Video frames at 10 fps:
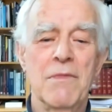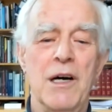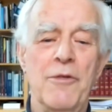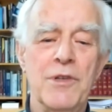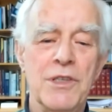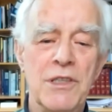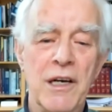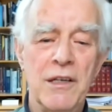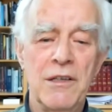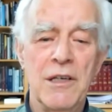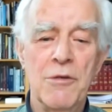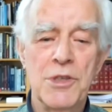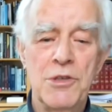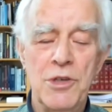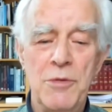after starting our
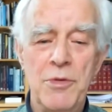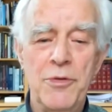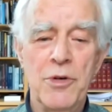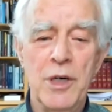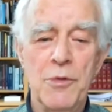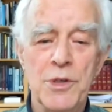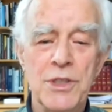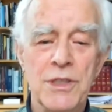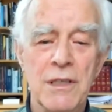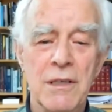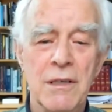study before I was